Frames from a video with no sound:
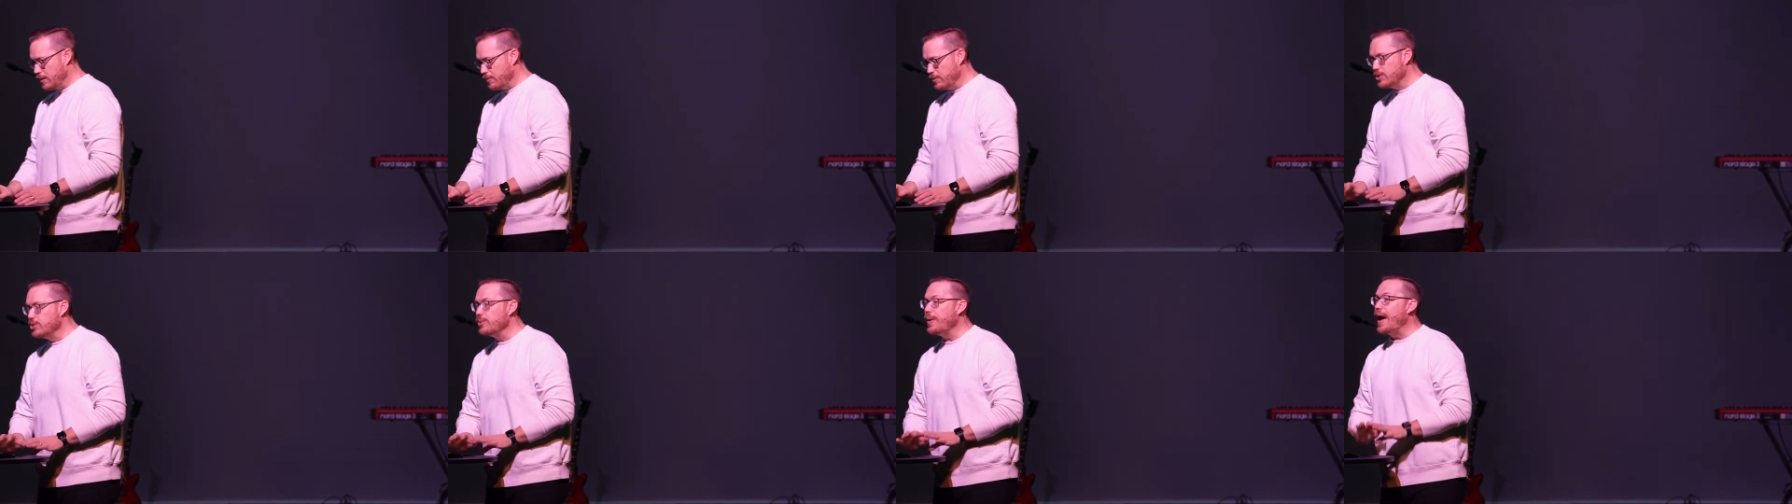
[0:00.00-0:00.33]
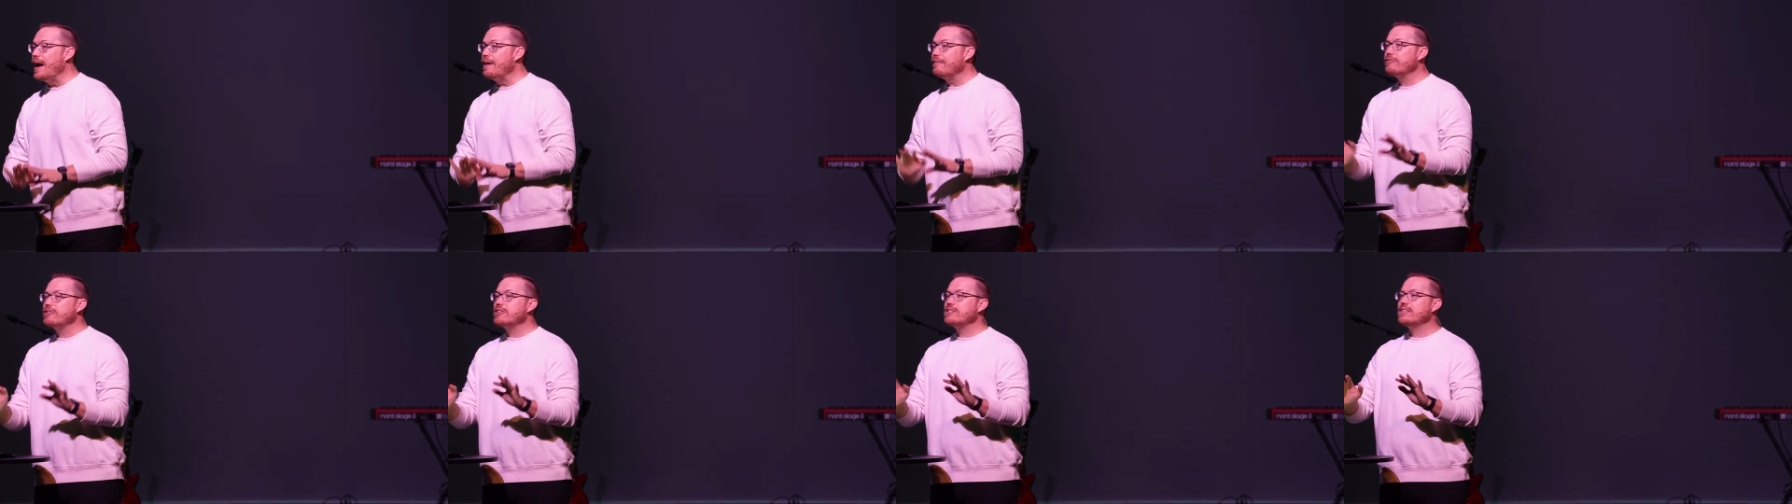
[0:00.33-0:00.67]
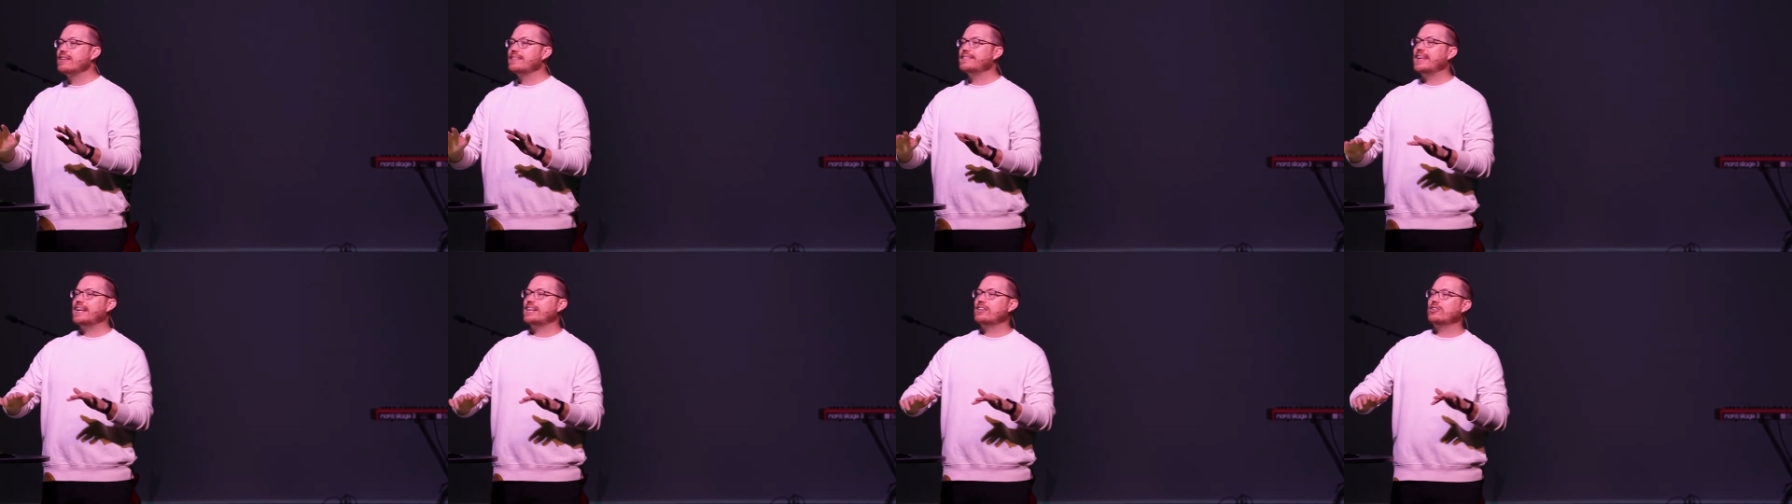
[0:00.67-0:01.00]
they would do
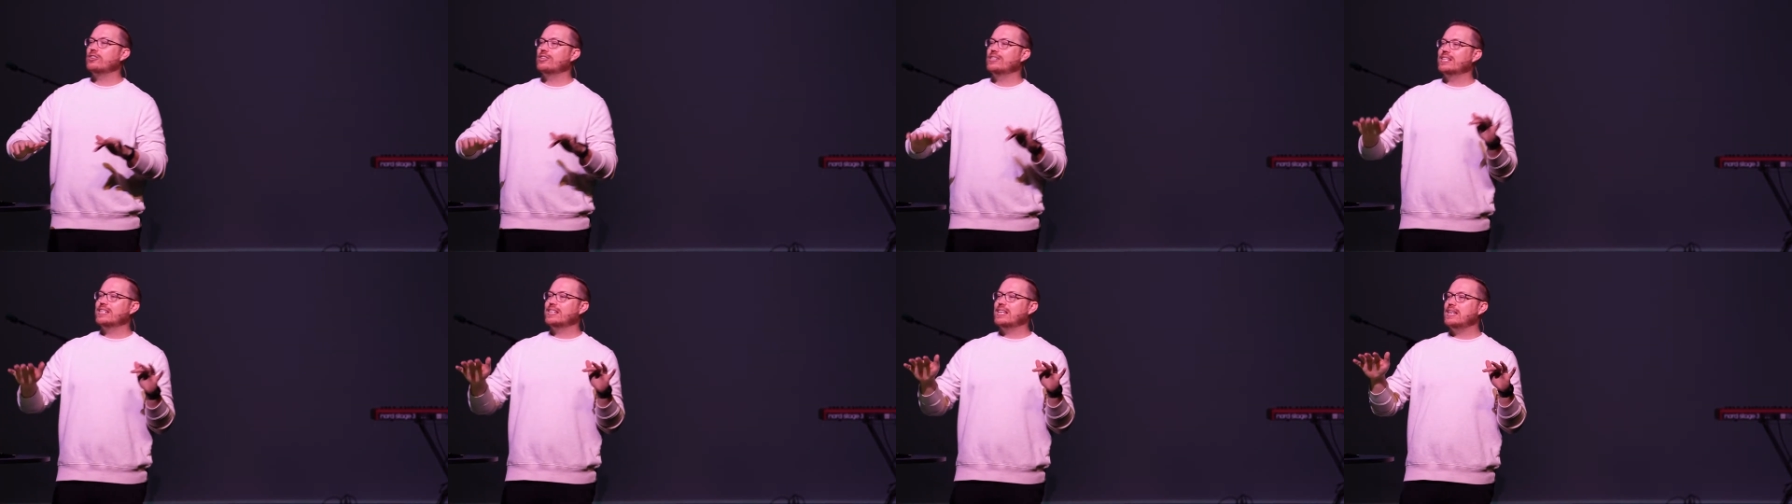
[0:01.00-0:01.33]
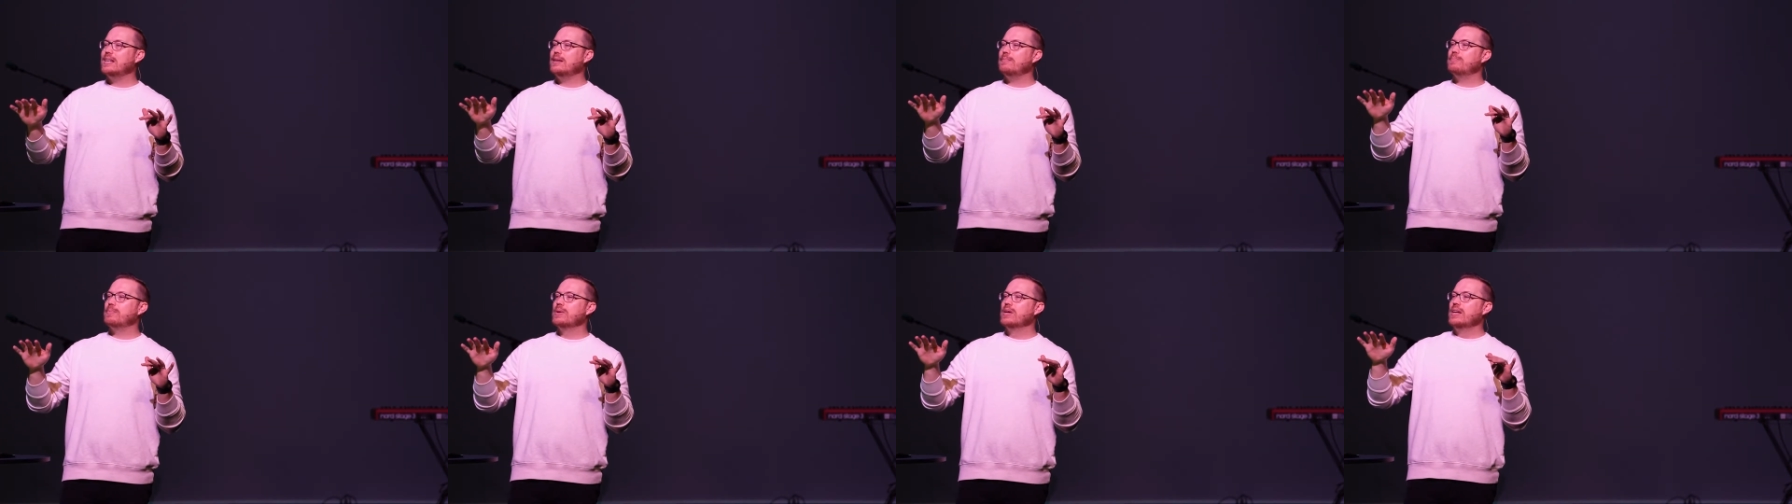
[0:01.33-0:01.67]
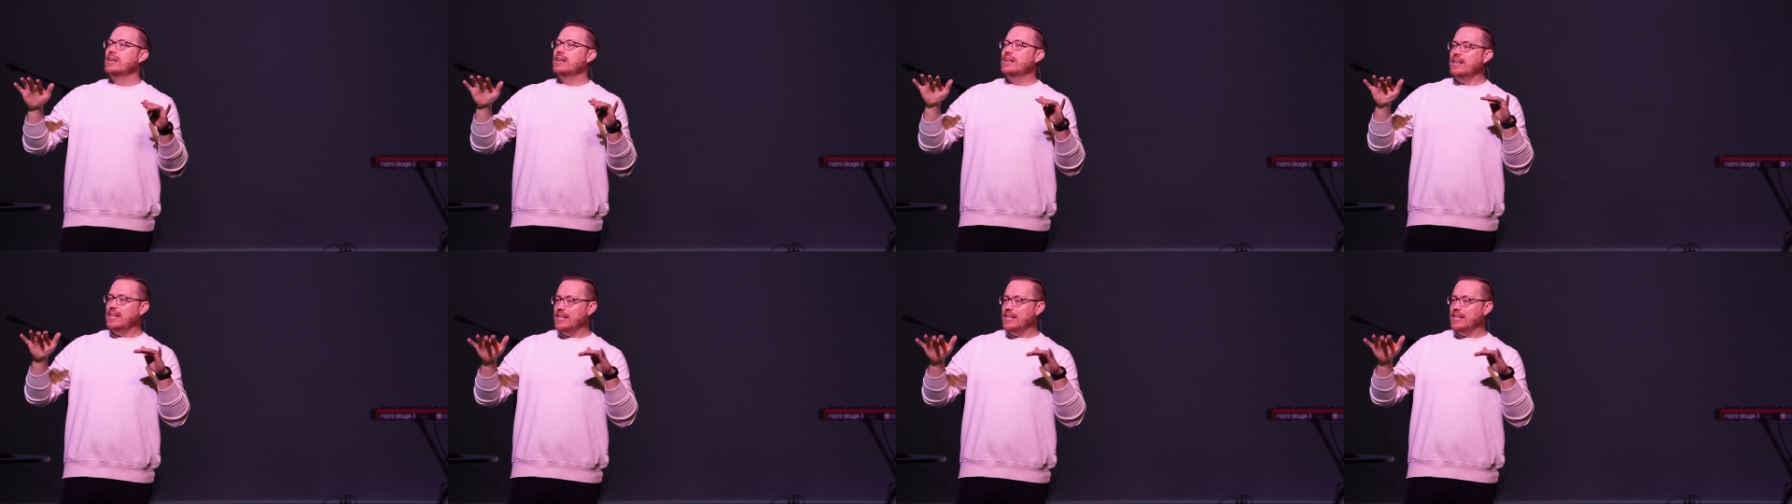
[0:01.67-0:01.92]
everything they could to keep